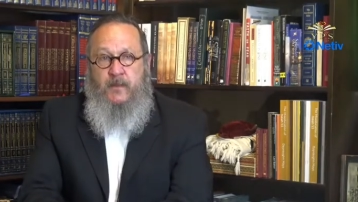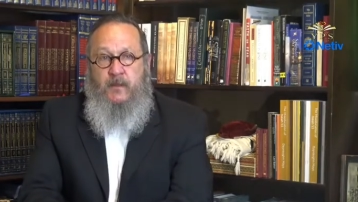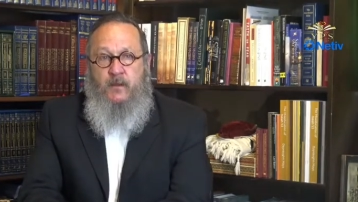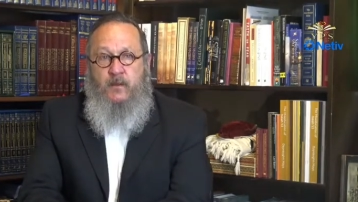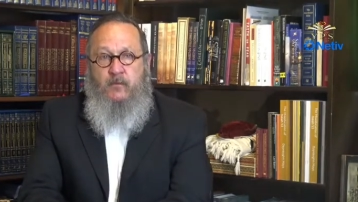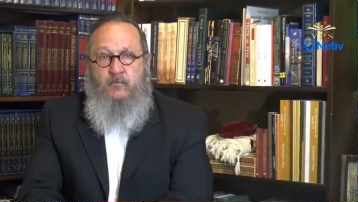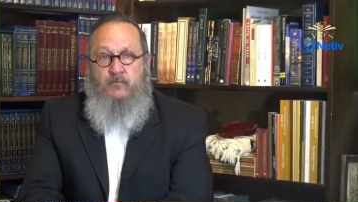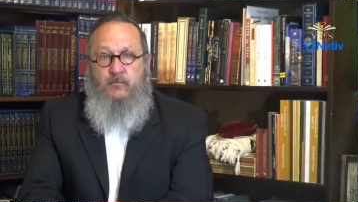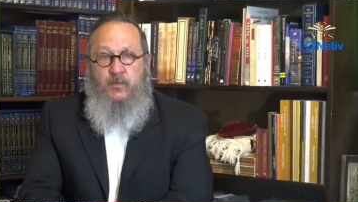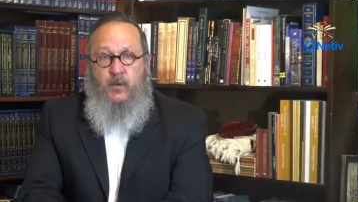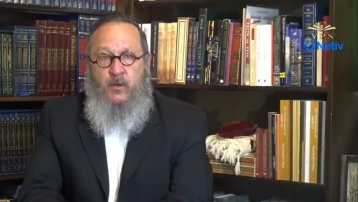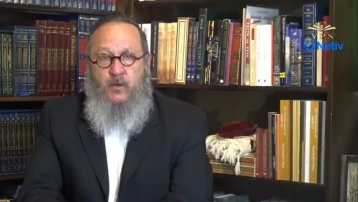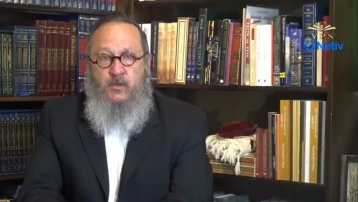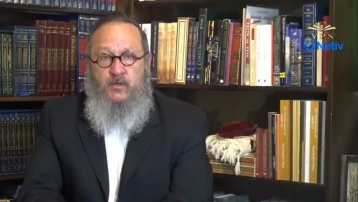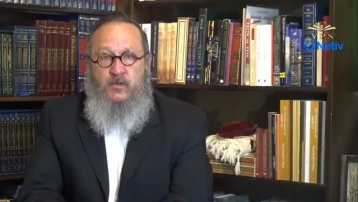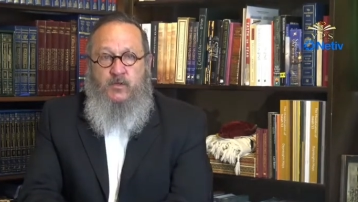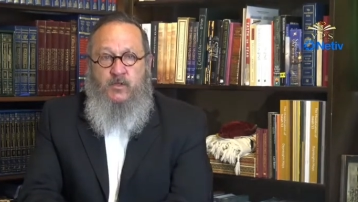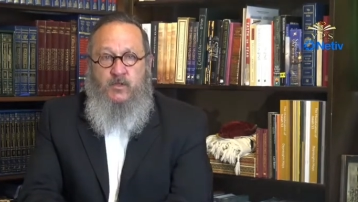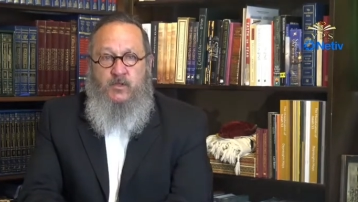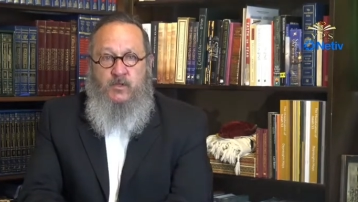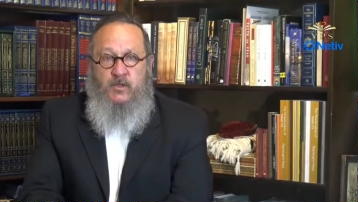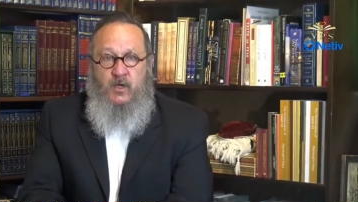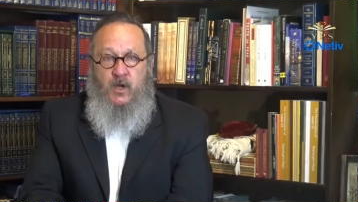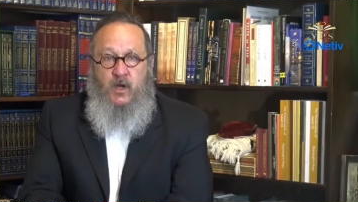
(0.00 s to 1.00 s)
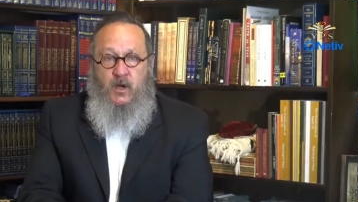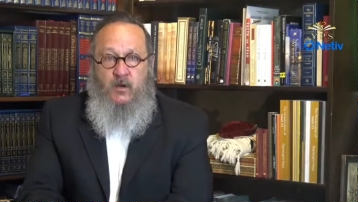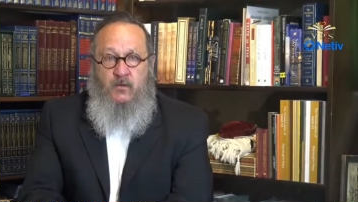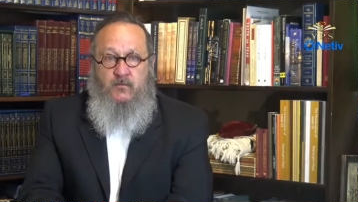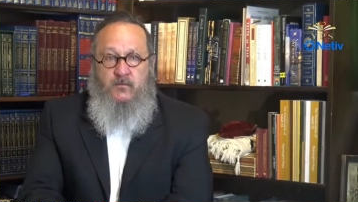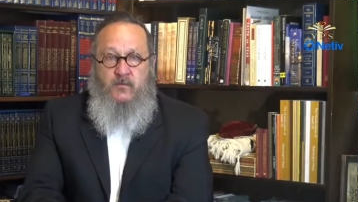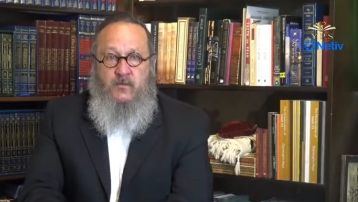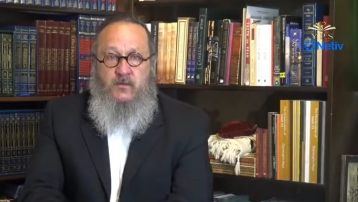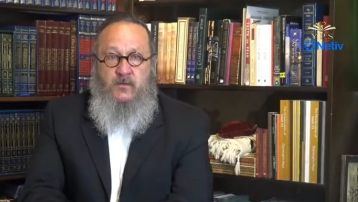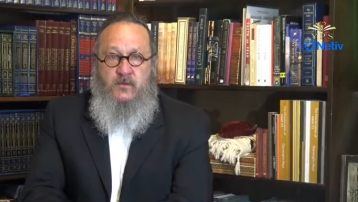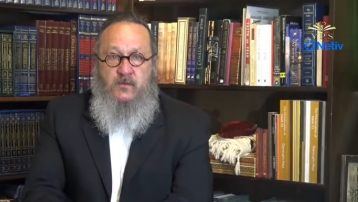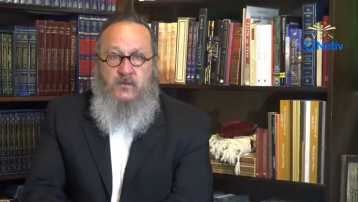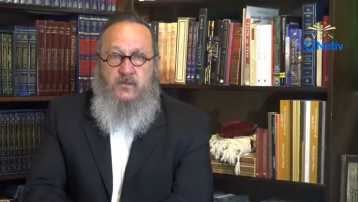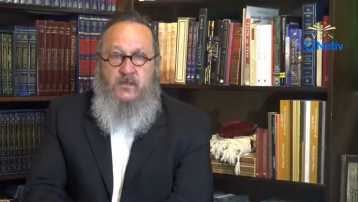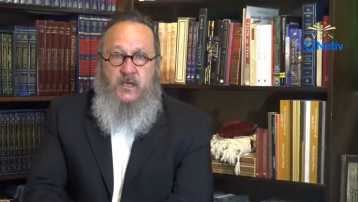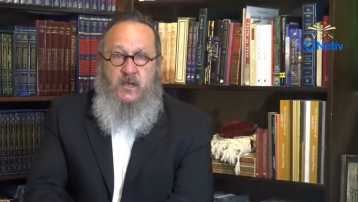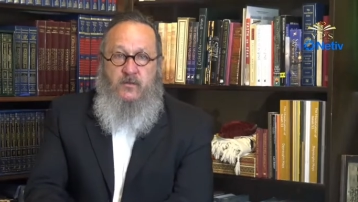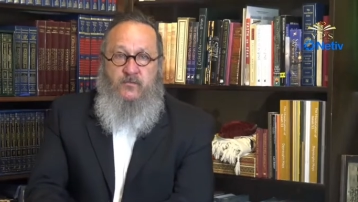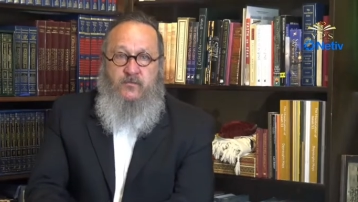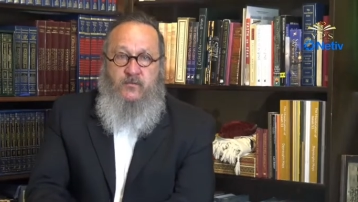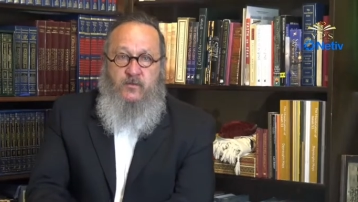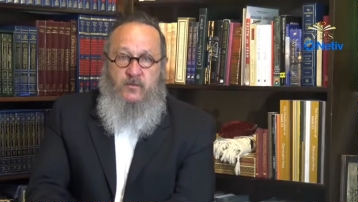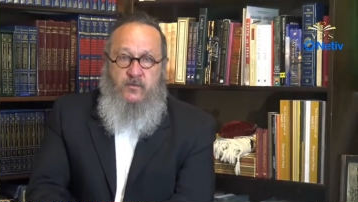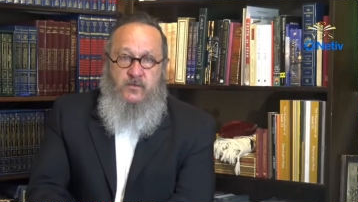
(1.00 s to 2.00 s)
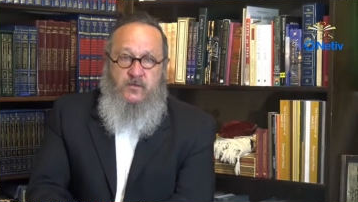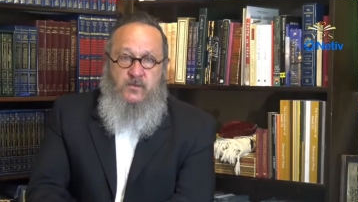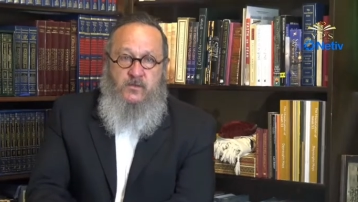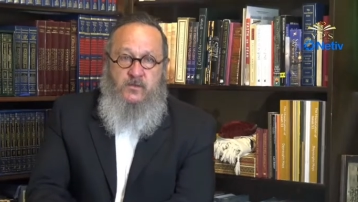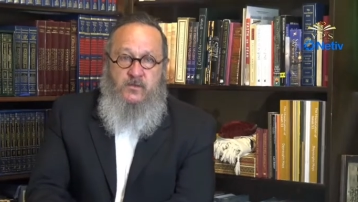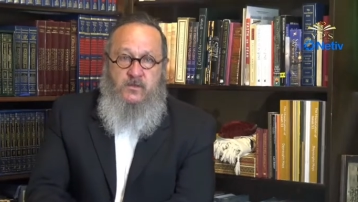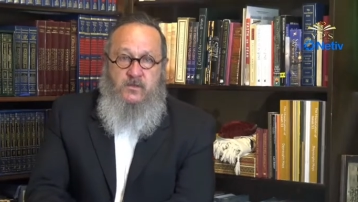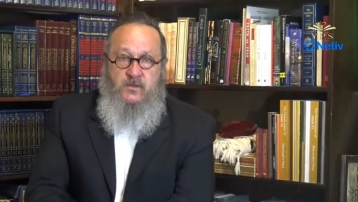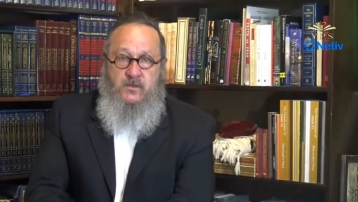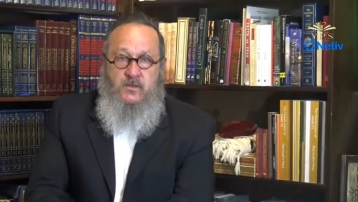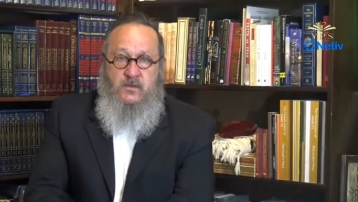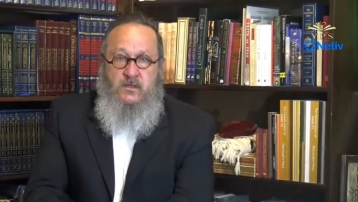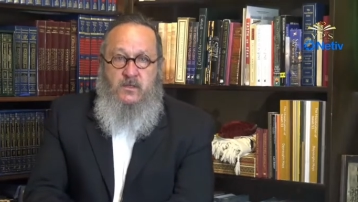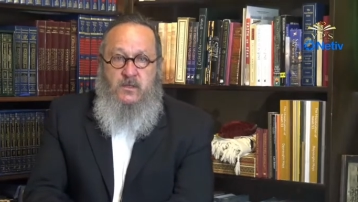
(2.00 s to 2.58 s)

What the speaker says: Purchase of safros